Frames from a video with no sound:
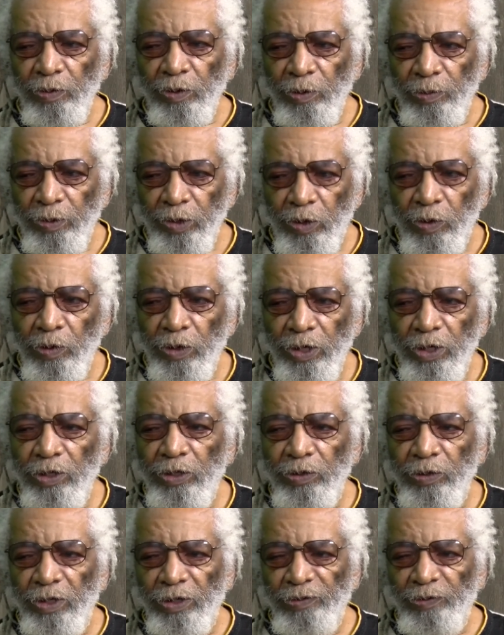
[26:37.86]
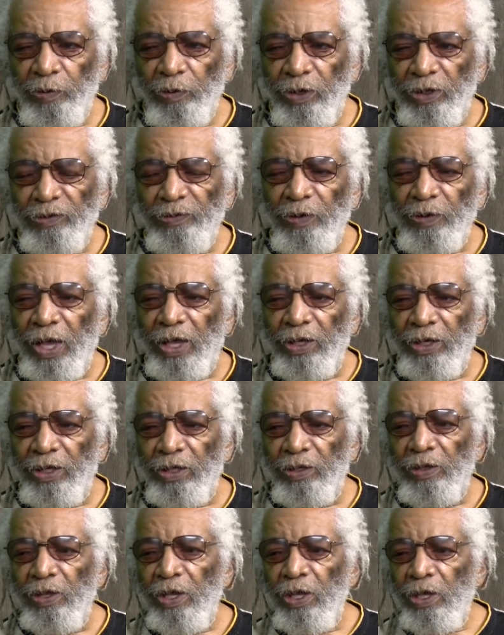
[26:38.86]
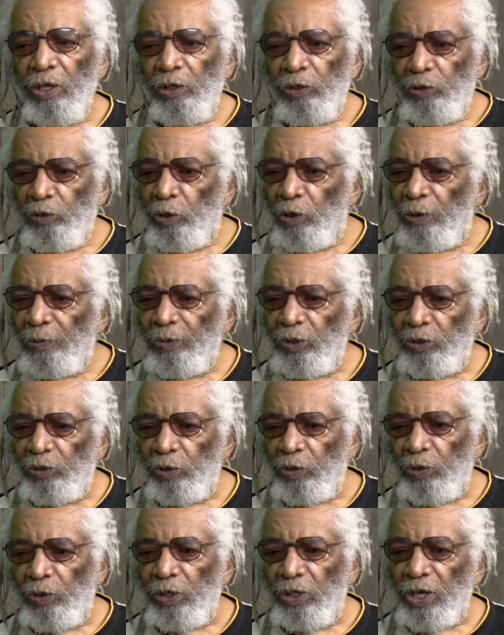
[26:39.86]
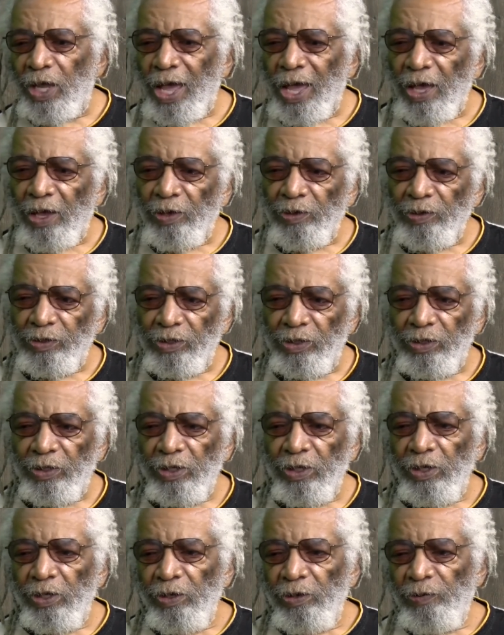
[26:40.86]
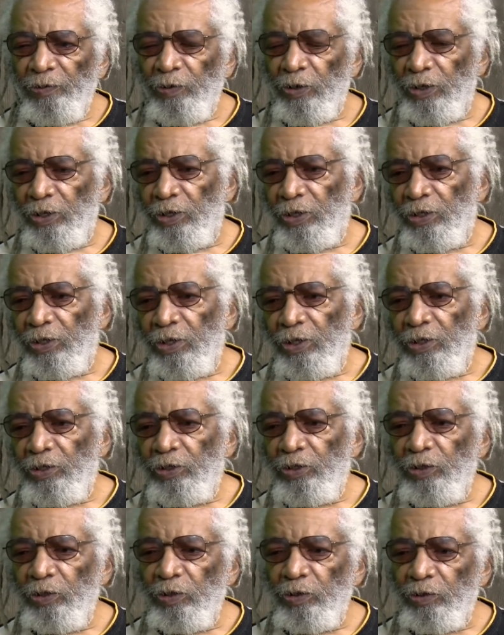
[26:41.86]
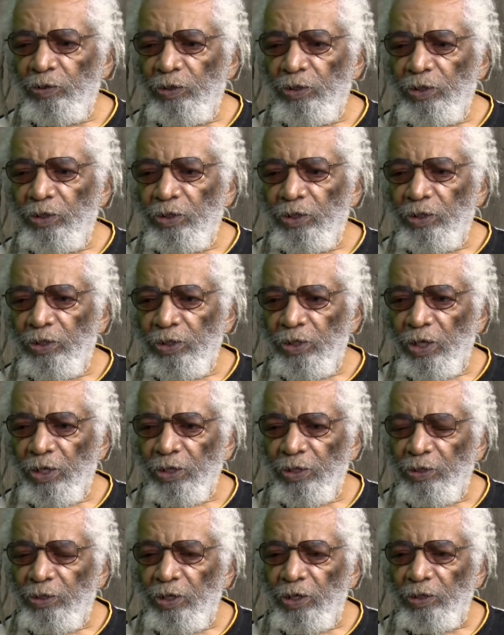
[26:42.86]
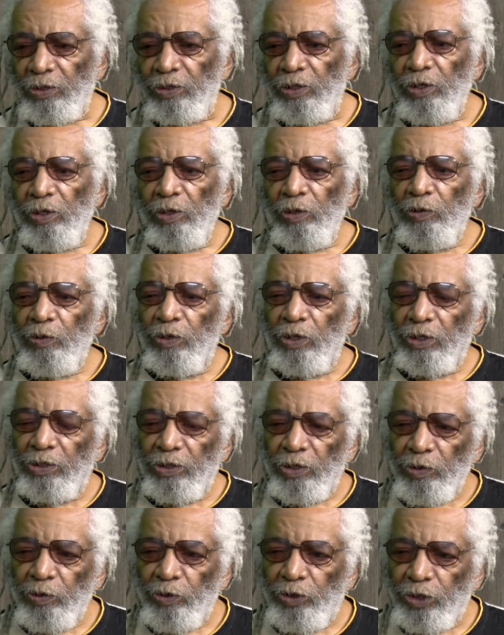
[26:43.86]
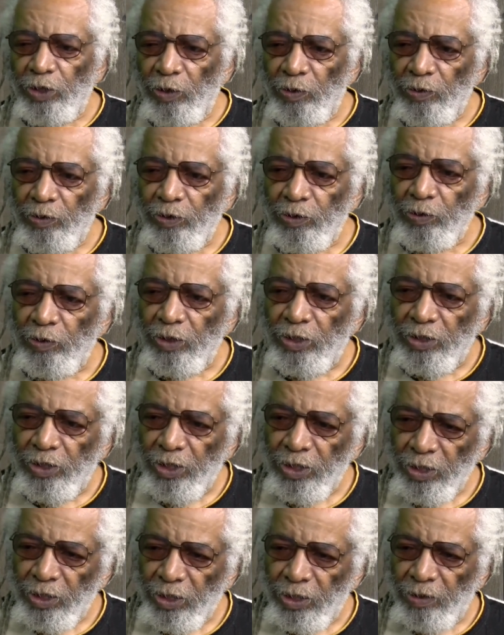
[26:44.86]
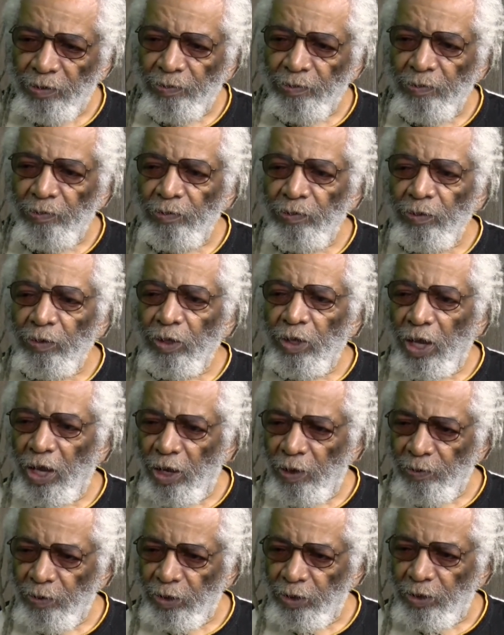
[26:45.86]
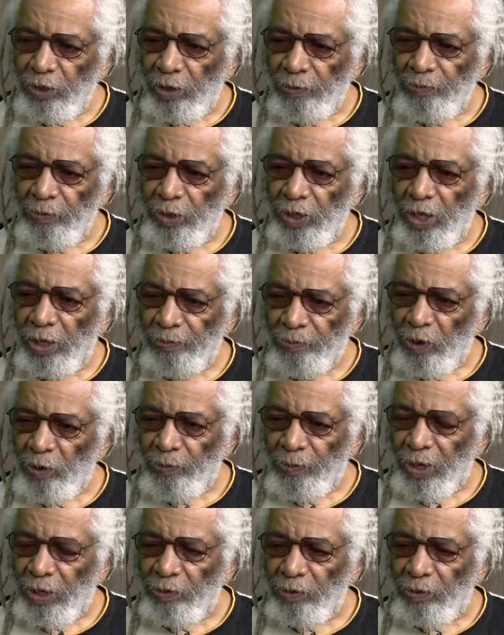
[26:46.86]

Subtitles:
going into as far as finding dormitory and housing for the children, the young adults who chose to attend Harriet Tubman at Beaumont.